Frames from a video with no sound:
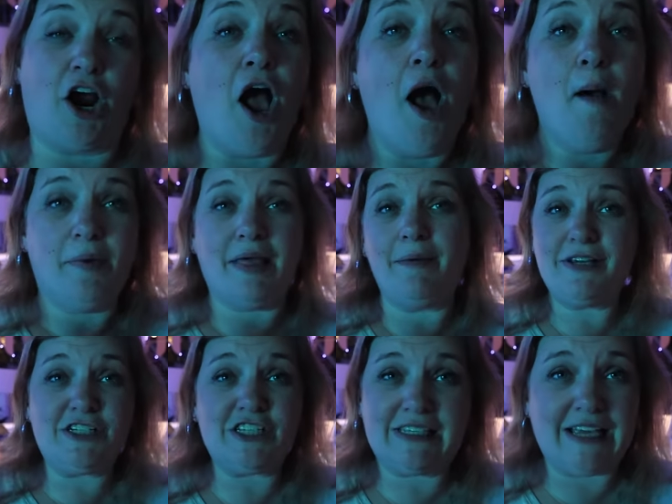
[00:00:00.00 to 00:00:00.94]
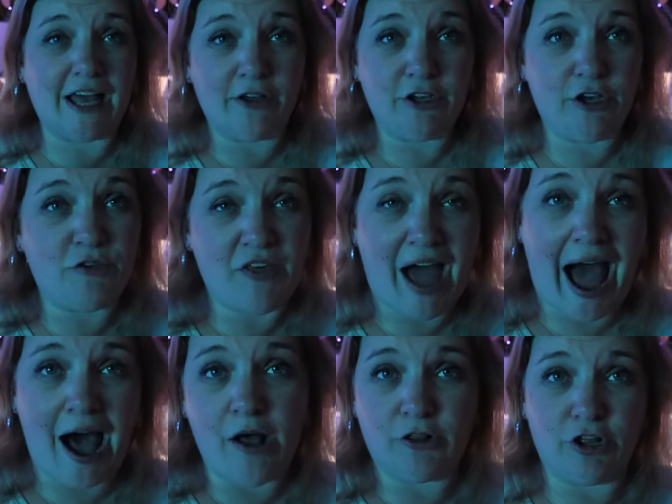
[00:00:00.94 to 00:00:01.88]
But let me just tell you, the
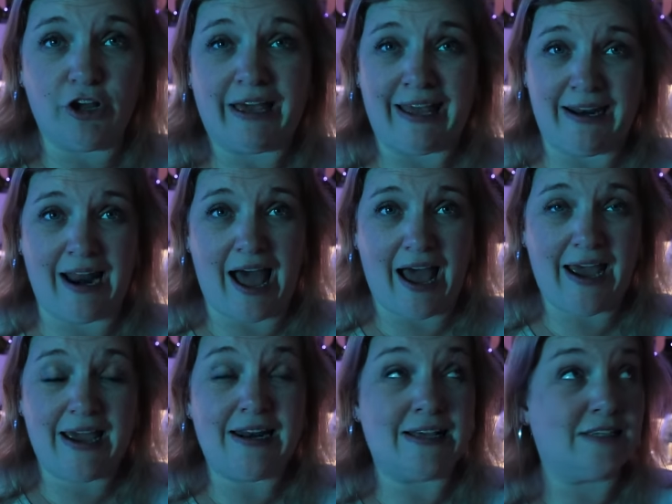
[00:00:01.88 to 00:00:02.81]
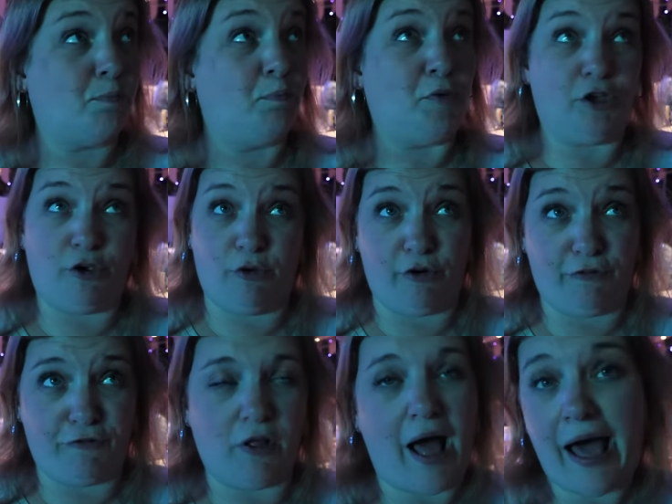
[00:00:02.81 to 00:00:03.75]
outlook at night is
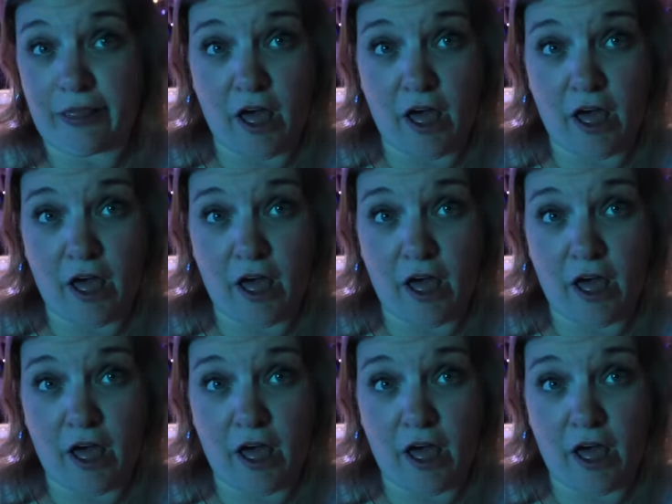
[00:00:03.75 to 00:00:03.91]
beautiful. I